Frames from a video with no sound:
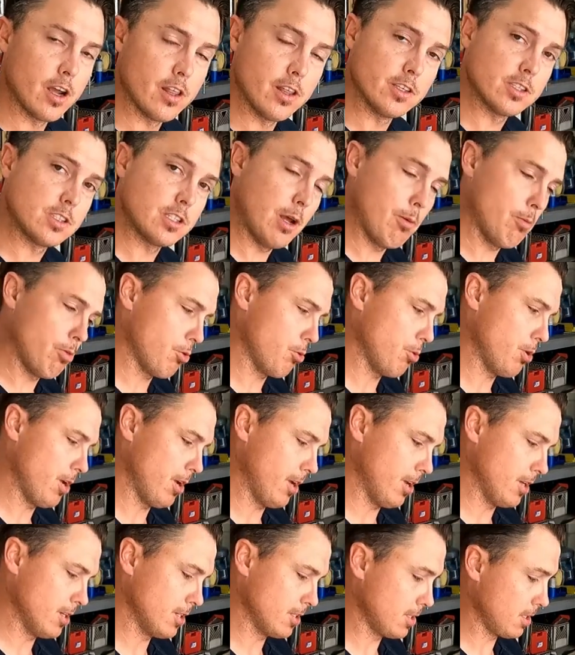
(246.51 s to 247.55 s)
And then step
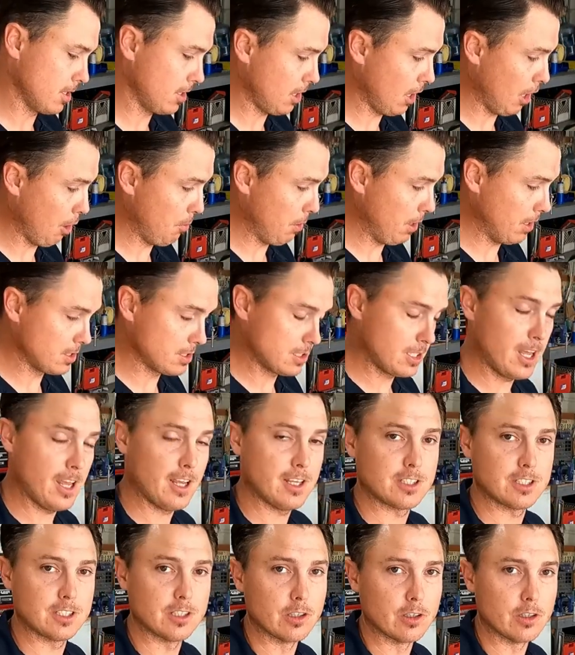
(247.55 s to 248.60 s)
three is KBS
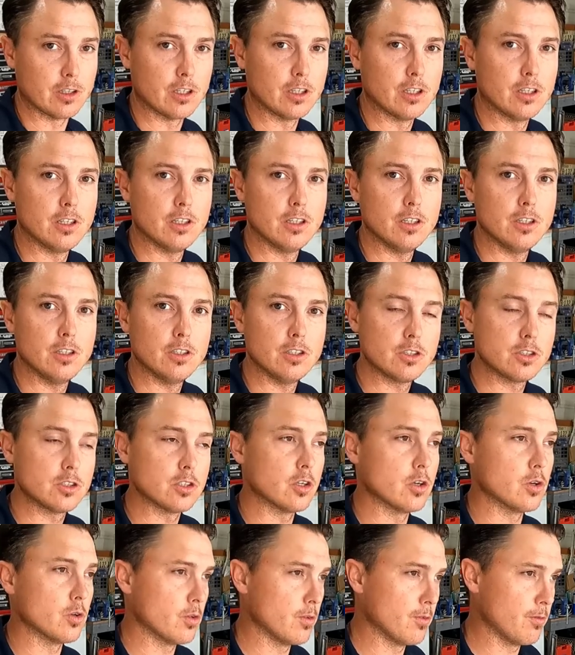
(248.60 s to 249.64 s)
Tank Sealer.
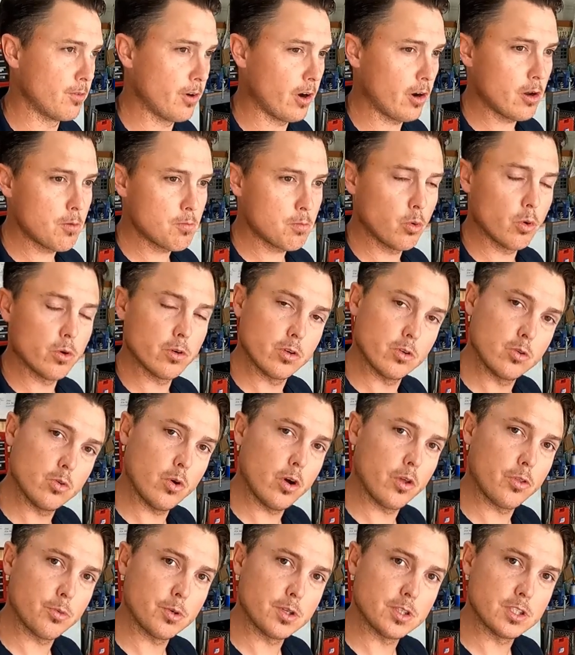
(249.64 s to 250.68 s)
So very important
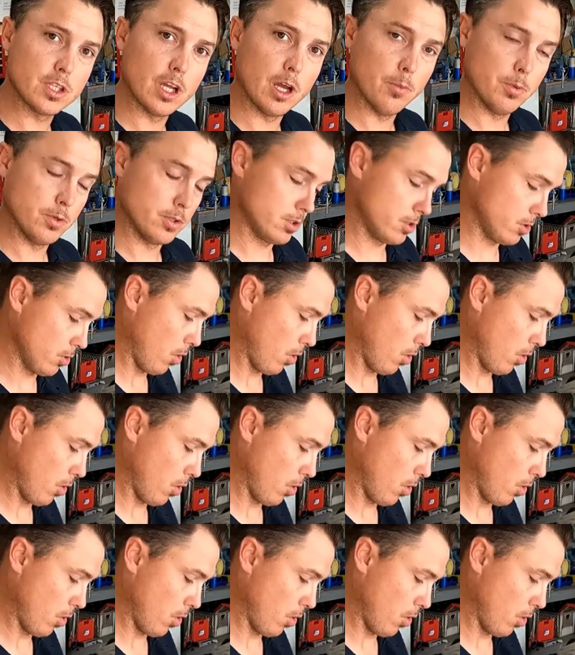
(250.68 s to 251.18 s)
to do all three steps.